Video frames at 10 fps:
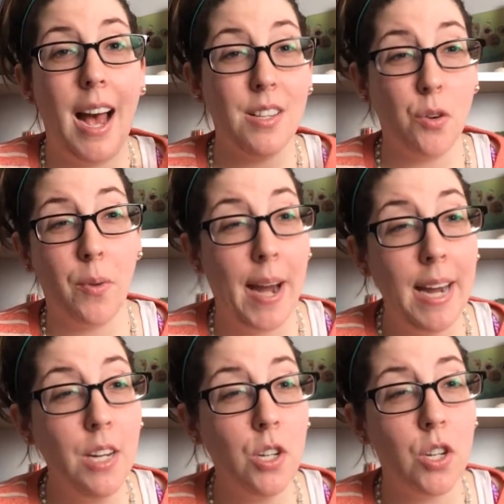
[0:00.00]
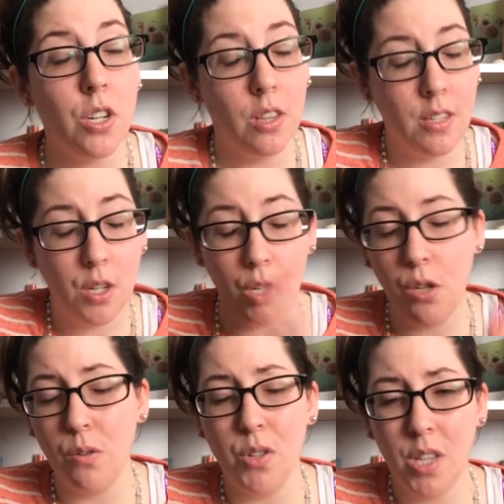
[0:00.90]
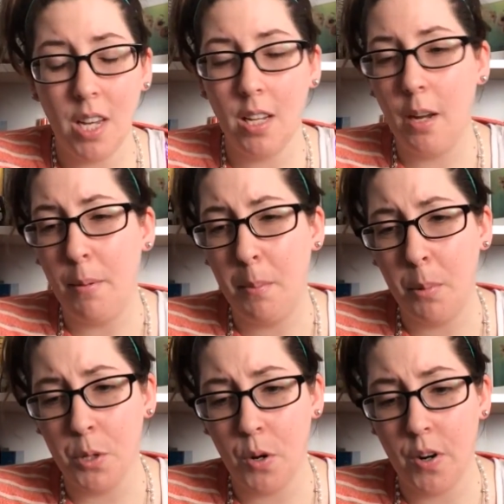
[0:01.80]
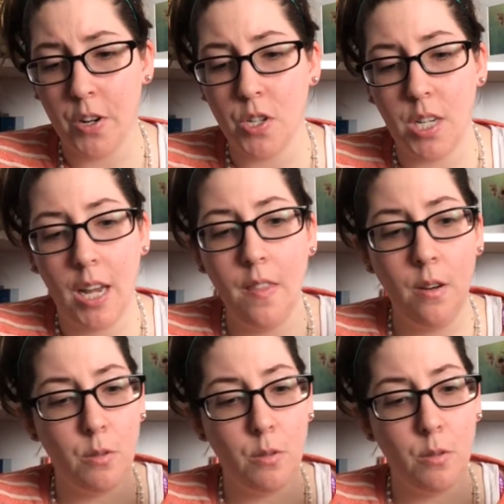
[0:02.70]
has a range. That's a huge thing that people don't understand.